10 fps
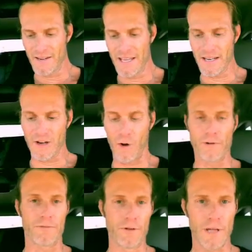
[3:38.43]
get a
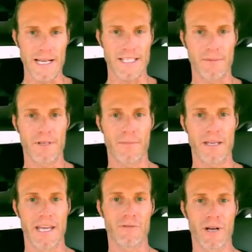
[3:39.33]
cold and flu-like symptom
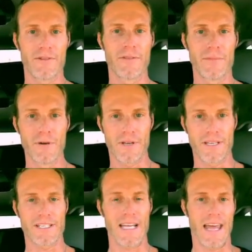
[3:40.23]
and get rid of the
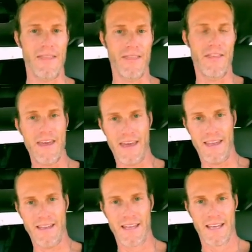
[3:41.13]
mucus, and
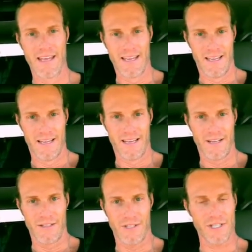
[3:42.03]
then
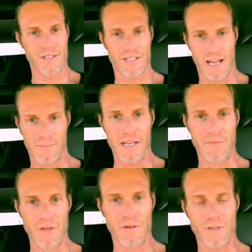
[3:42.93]
just stop
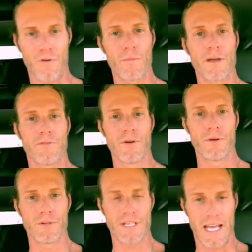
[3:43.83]
eating mucus-forming
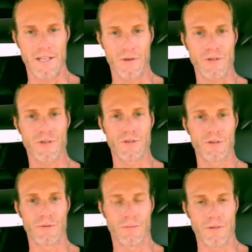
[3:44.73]
foods, and
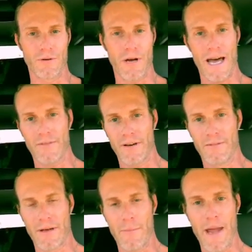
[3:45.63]
you'll have a
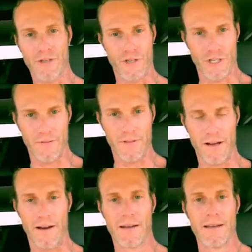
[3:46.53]
major shift
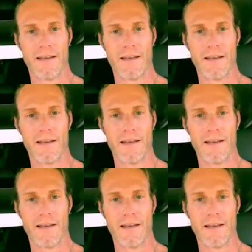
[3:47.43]
there.